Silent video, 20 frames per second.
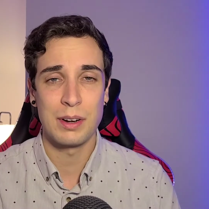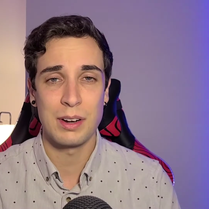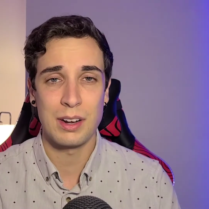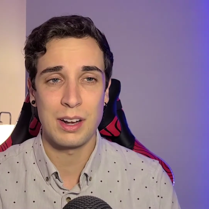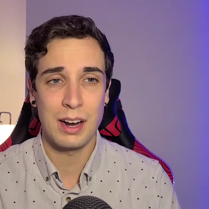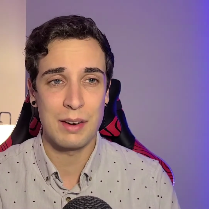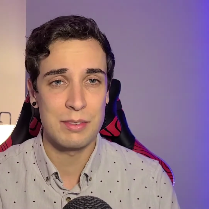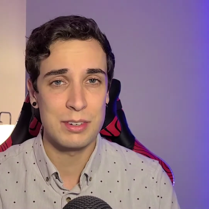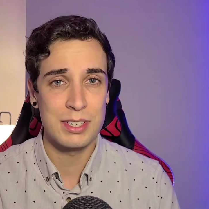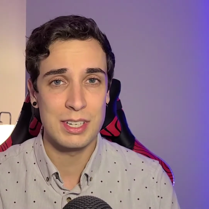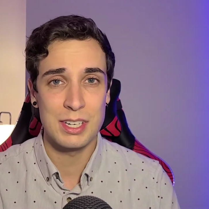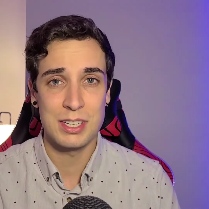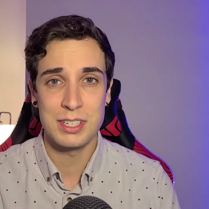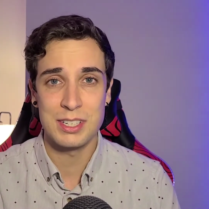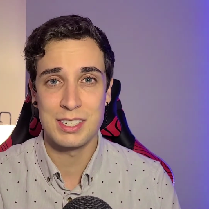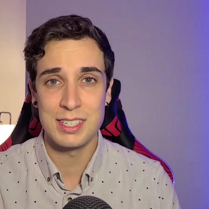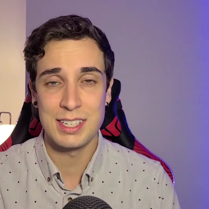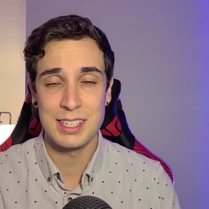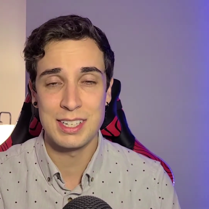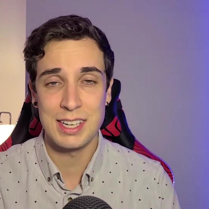
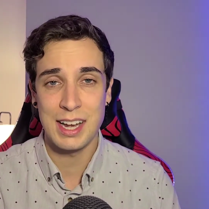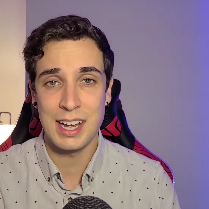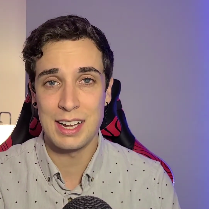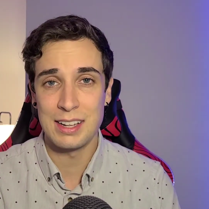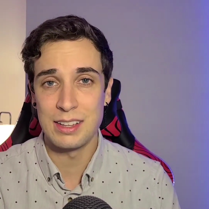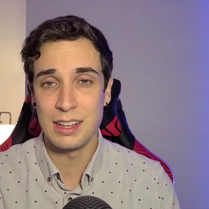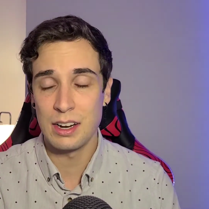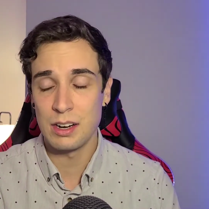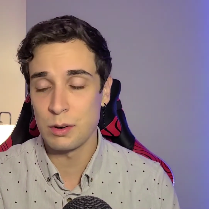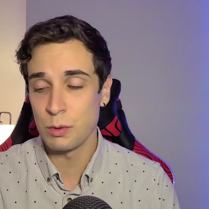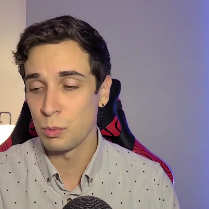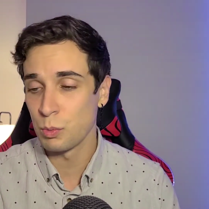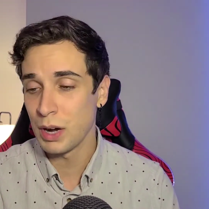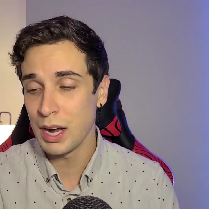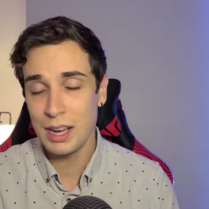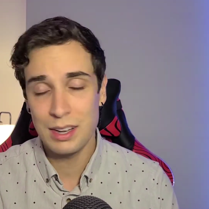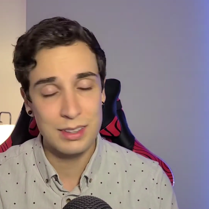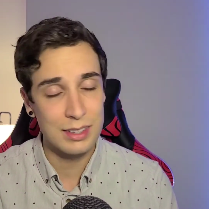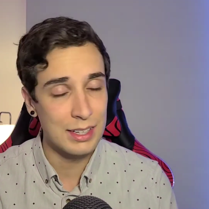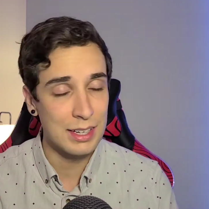conversations he's had that are
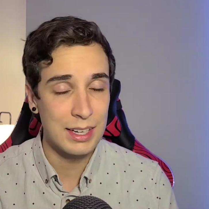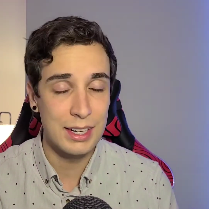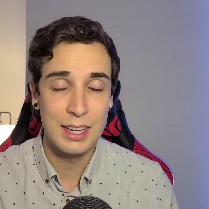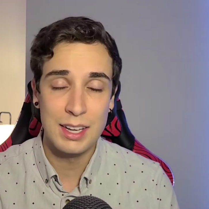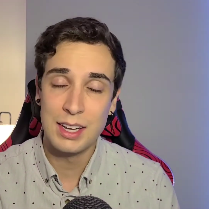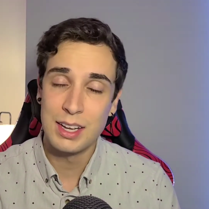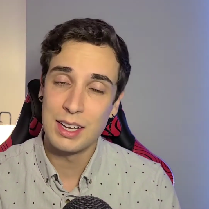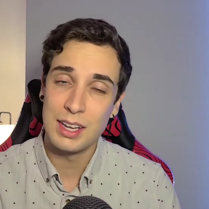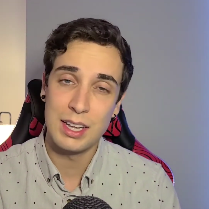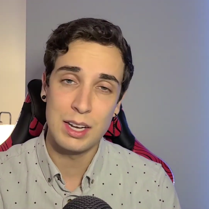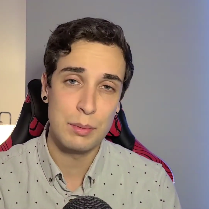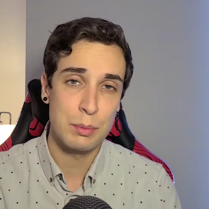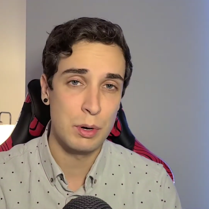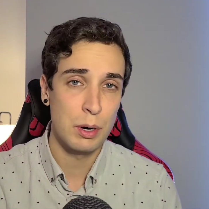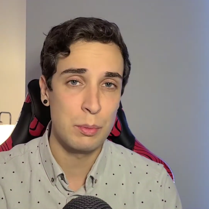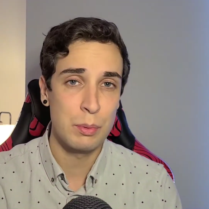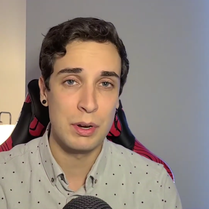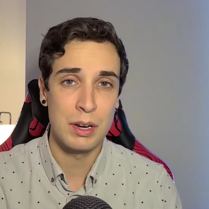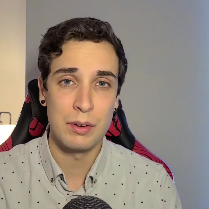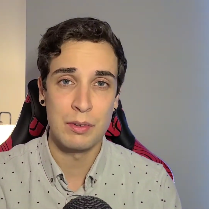wildly
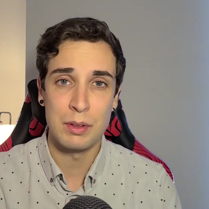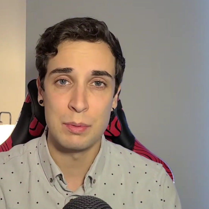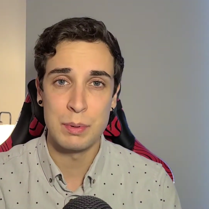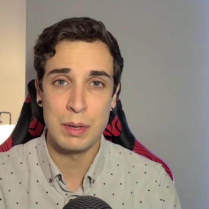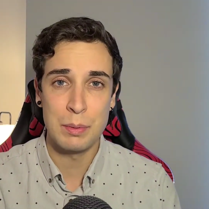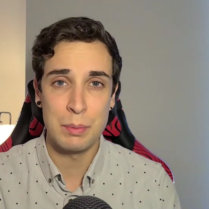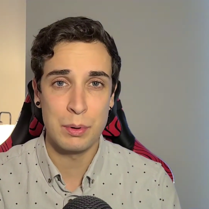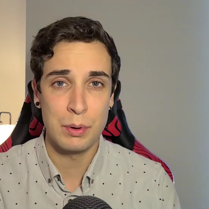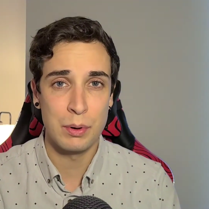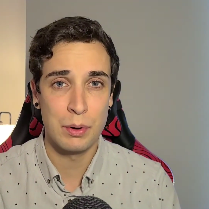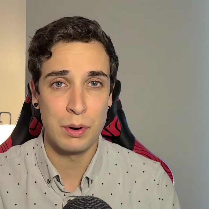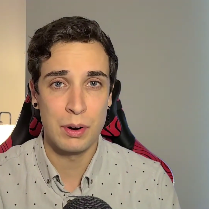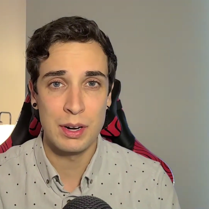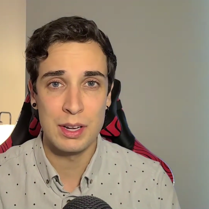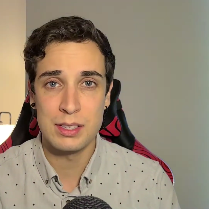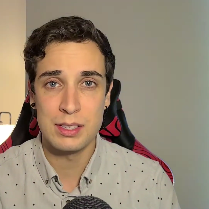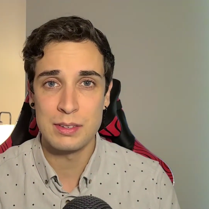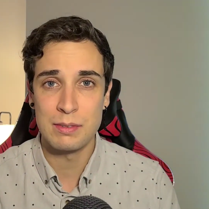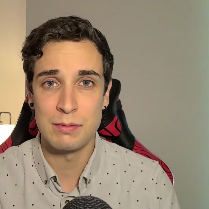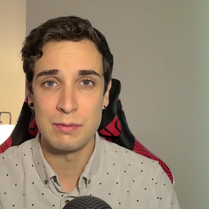inappropriate with people who are
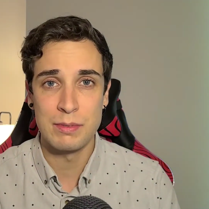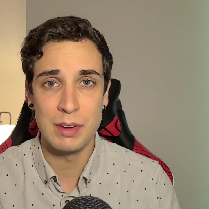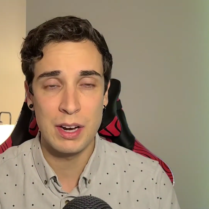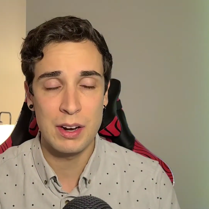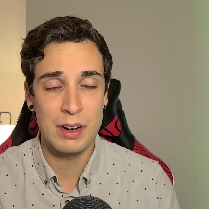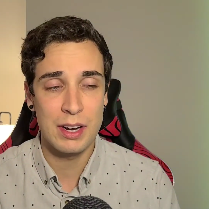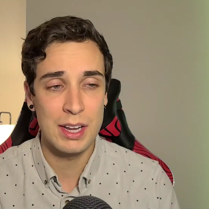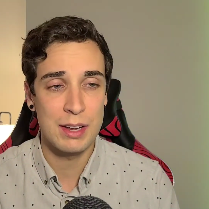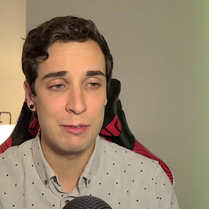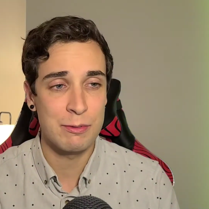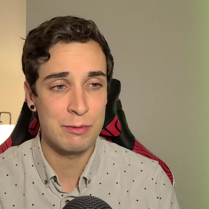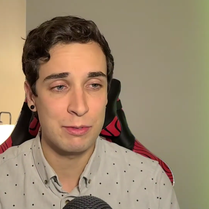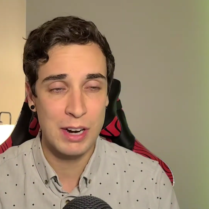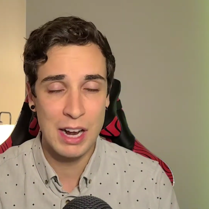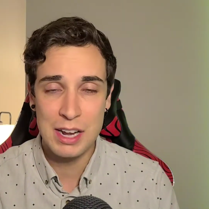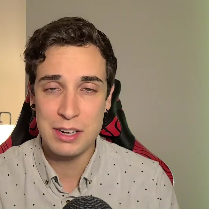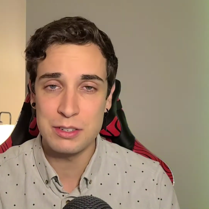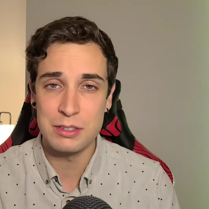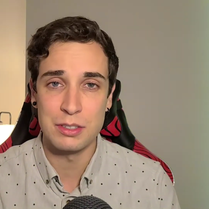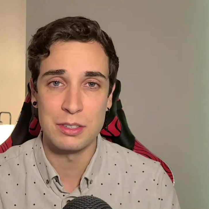in some very
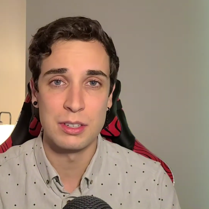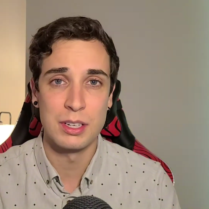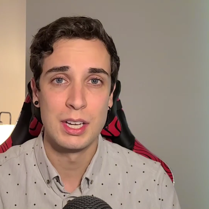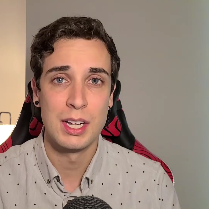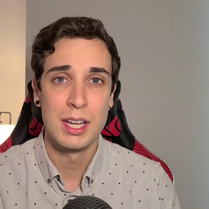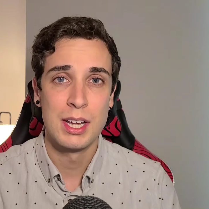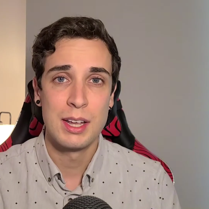fragile